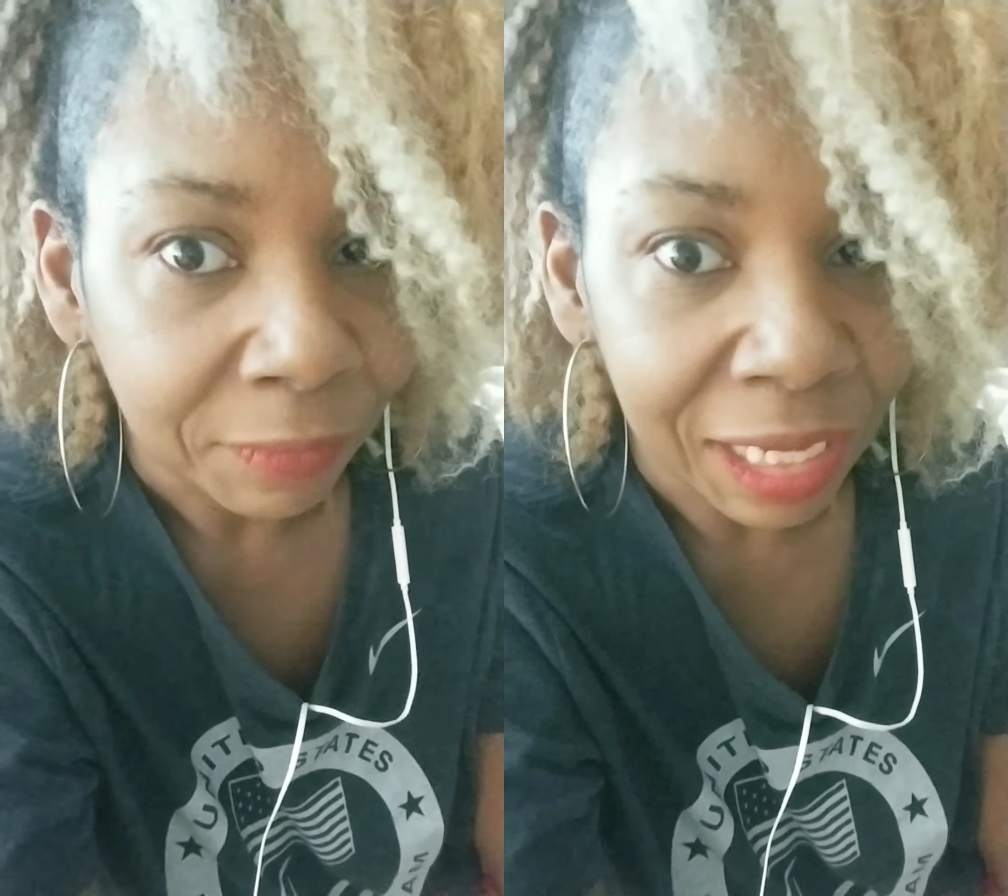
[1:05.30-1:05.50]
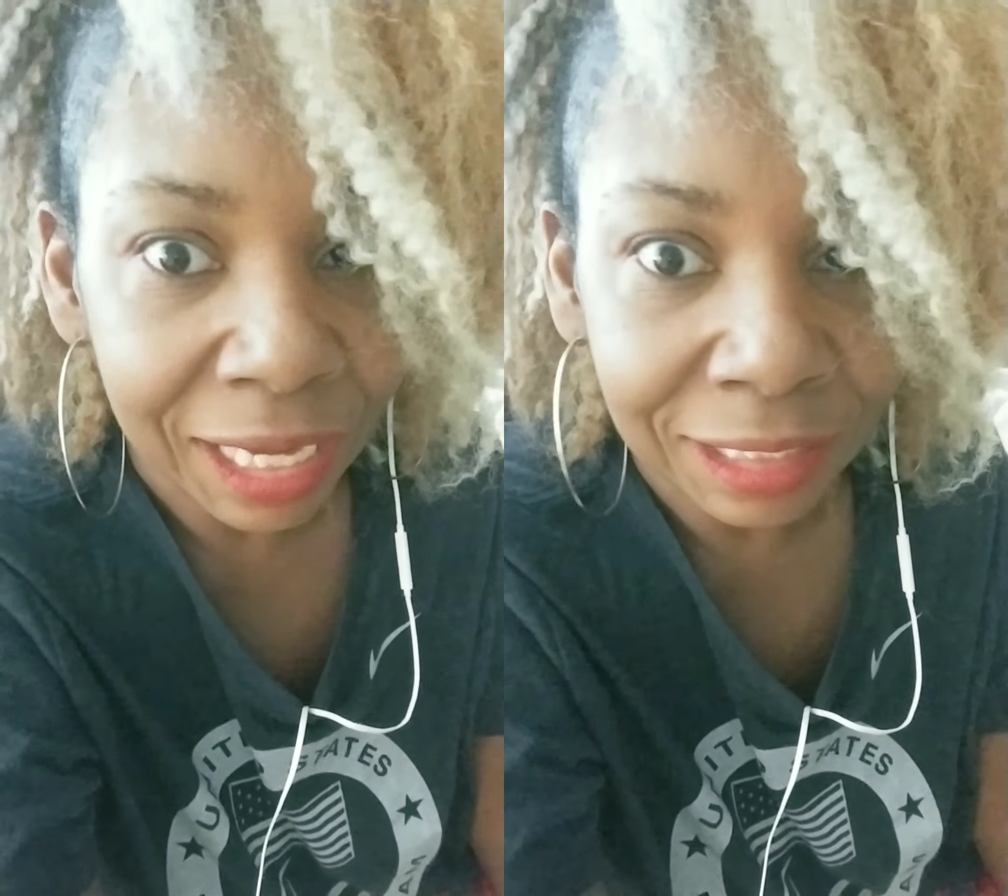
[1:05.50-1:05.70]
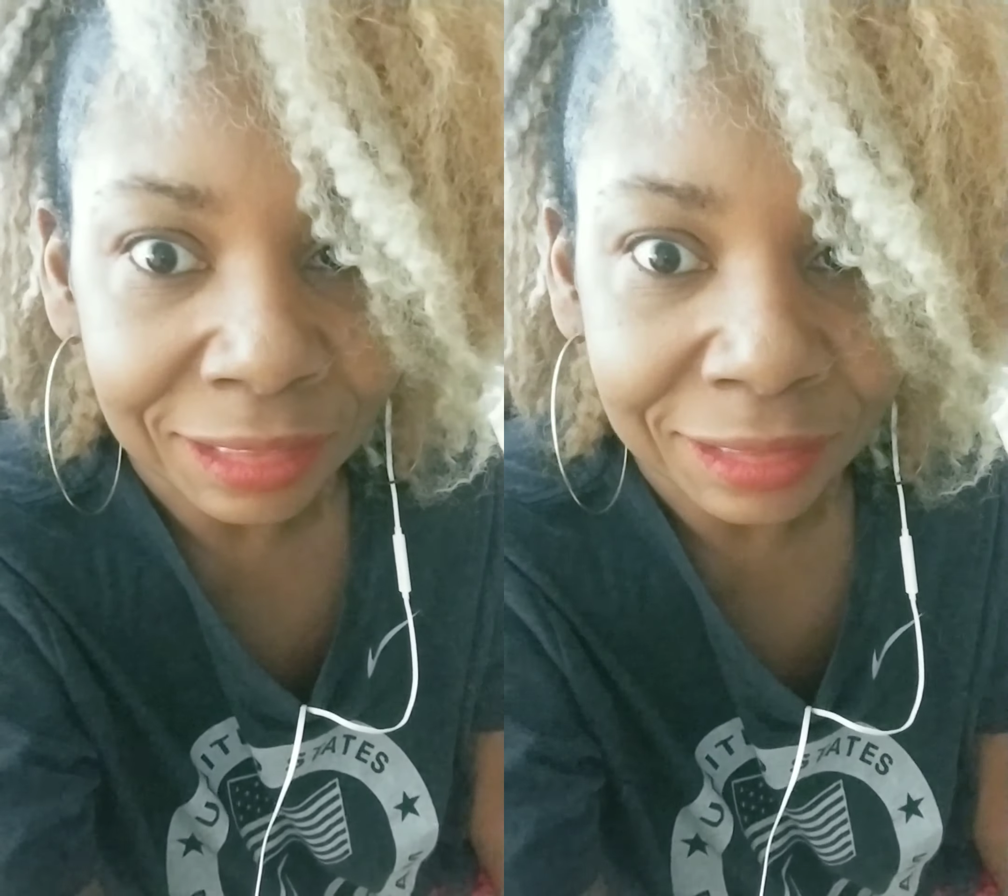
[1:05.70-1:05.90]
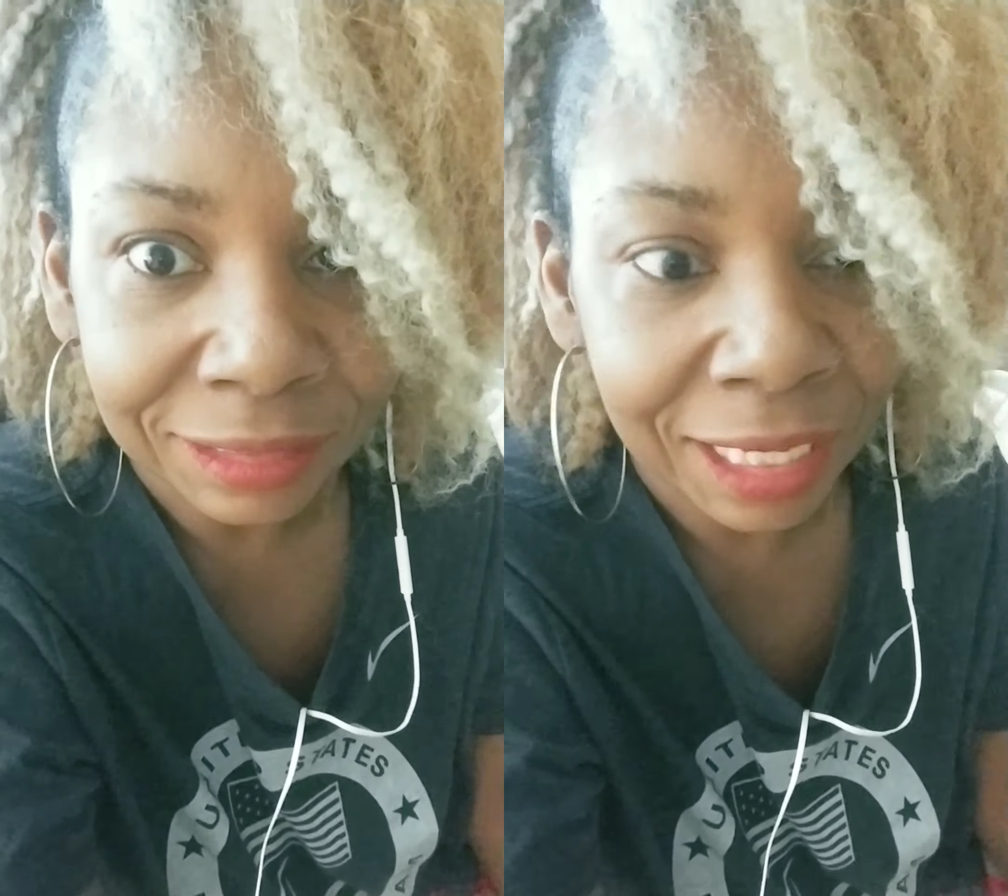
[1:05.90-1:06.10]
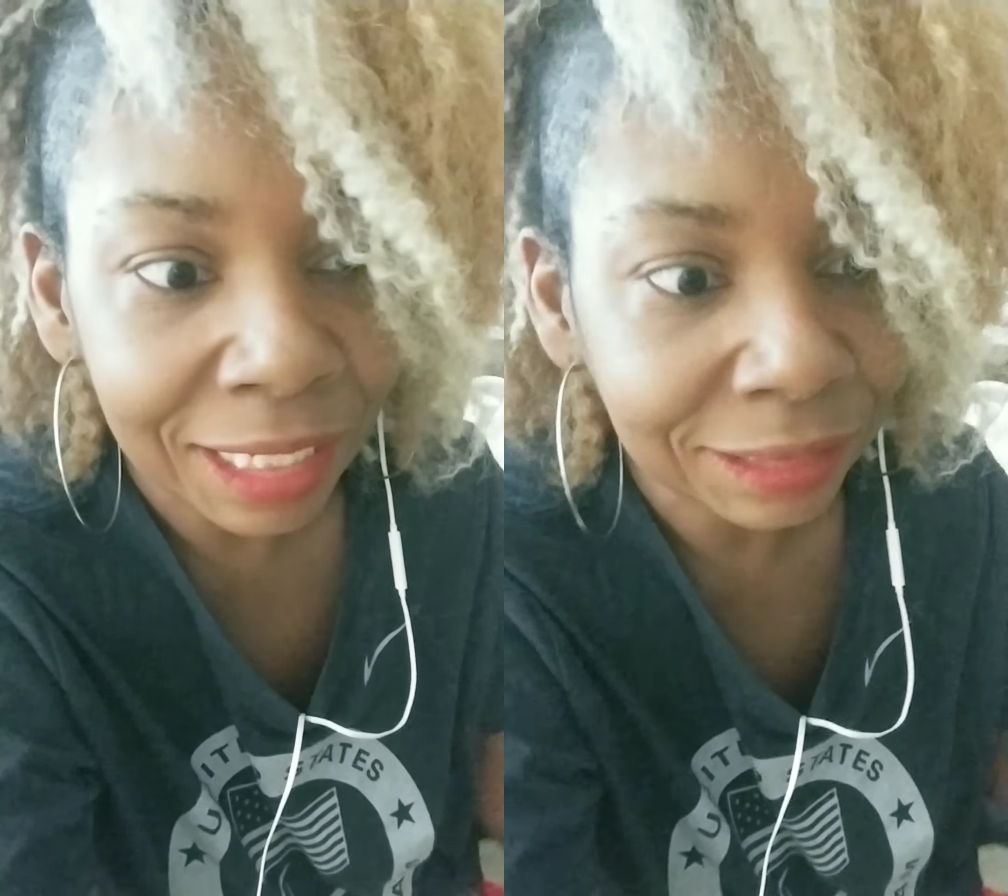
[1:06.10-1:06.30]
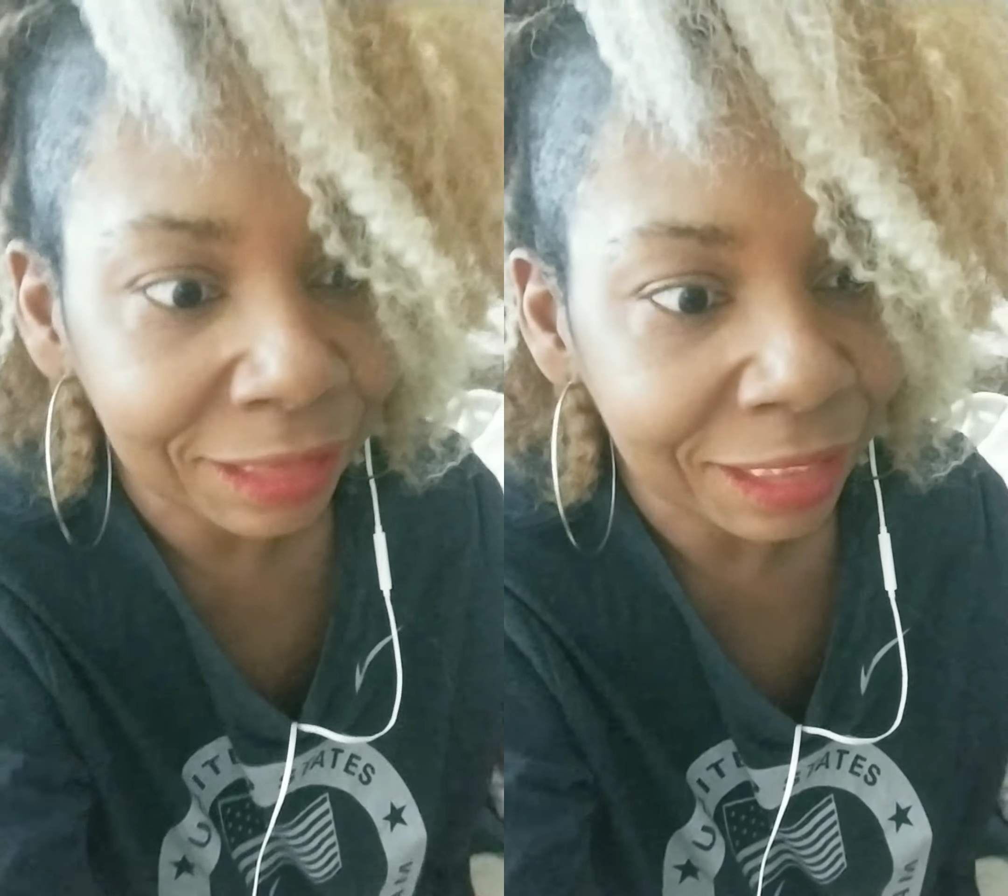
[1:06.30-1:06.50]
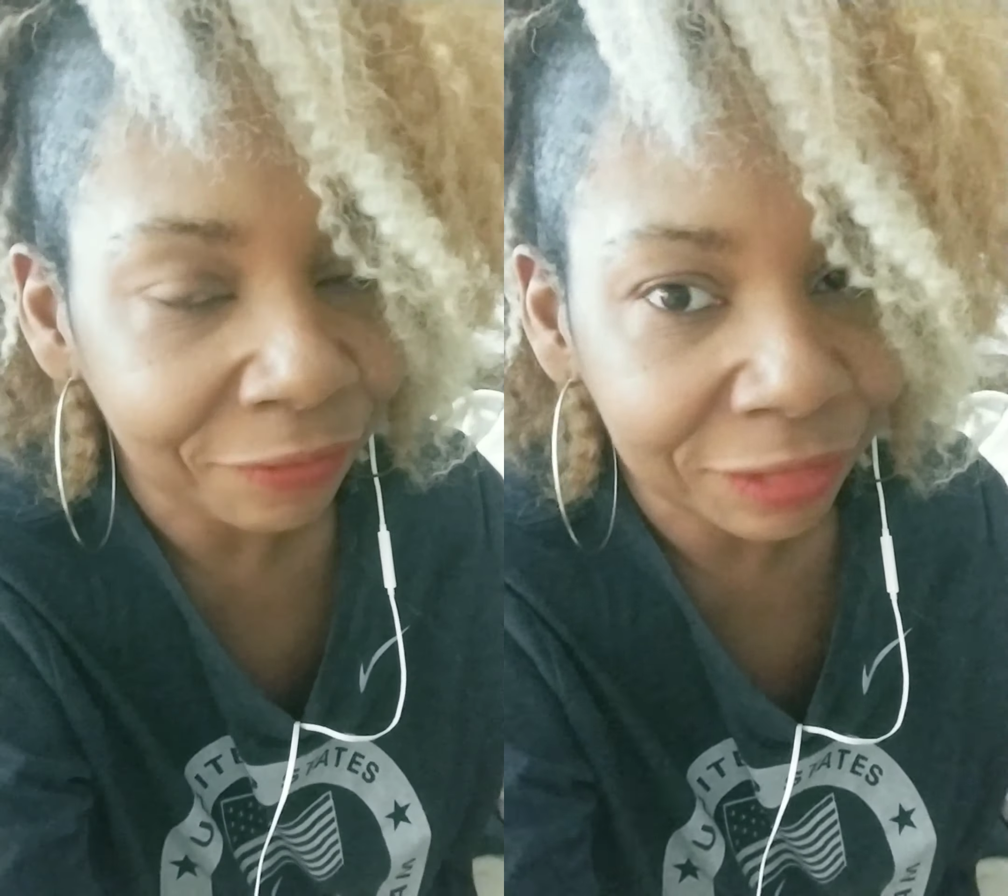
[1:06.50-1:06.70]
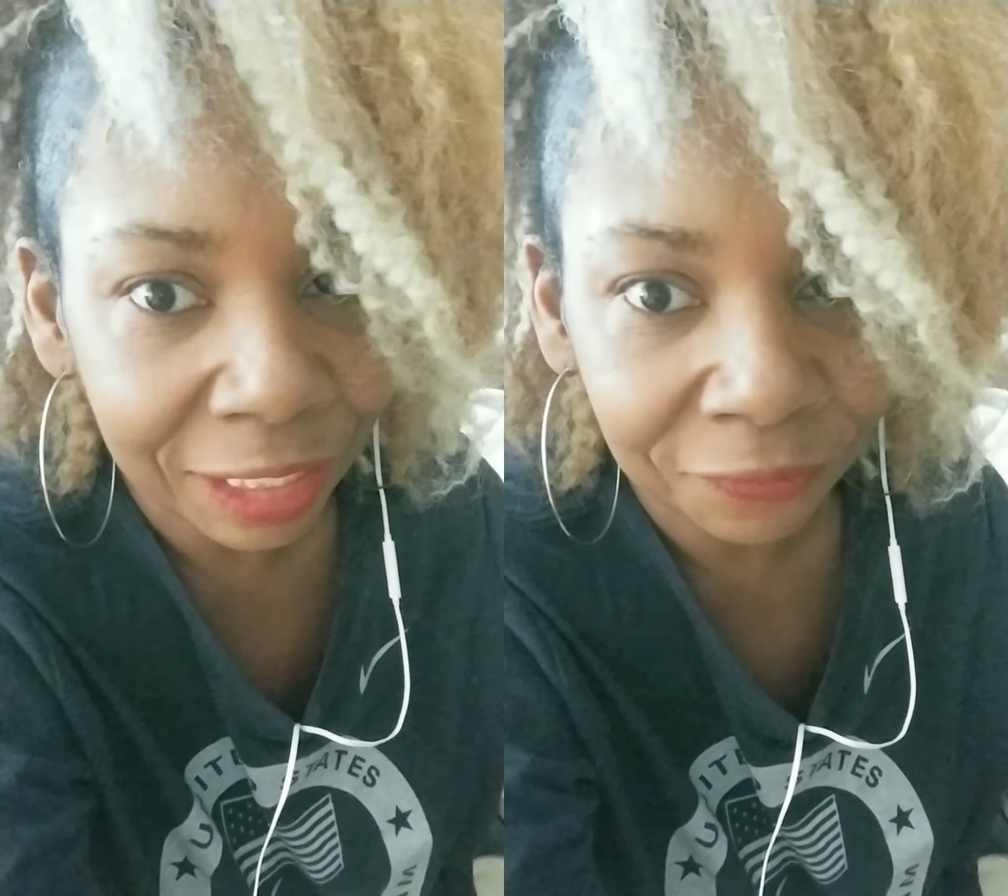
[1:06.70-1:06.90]
And the tests and
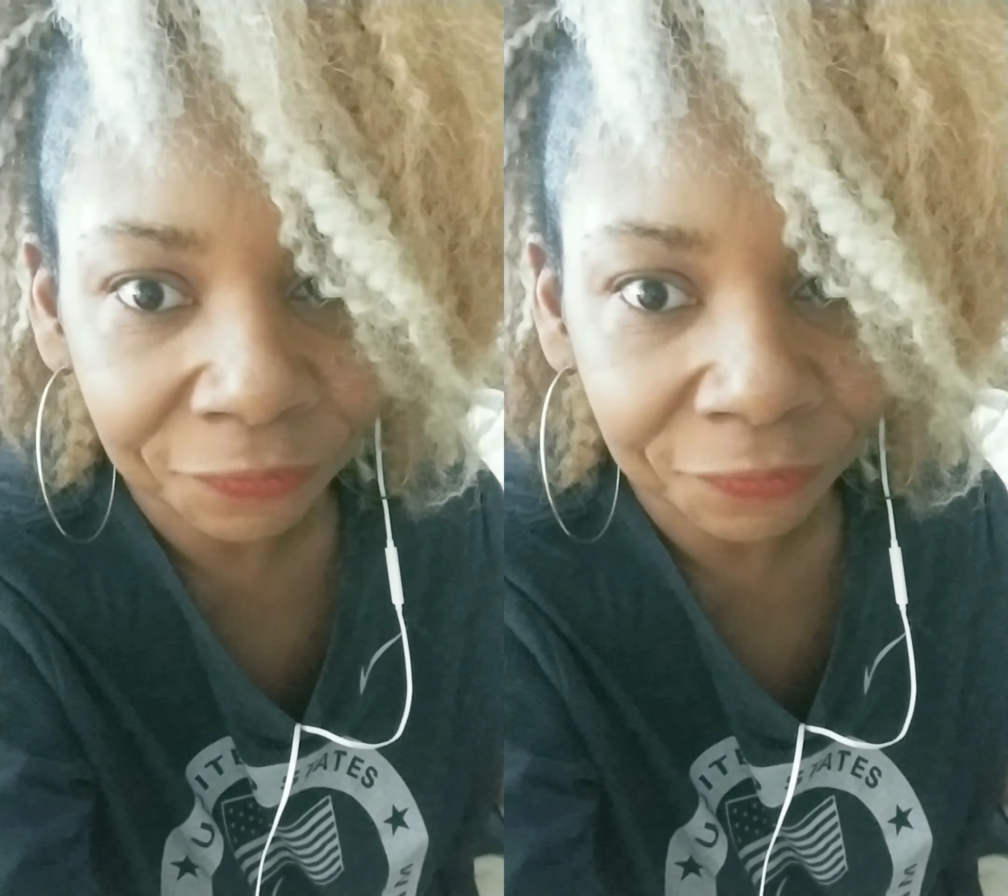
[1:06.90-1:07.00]
everything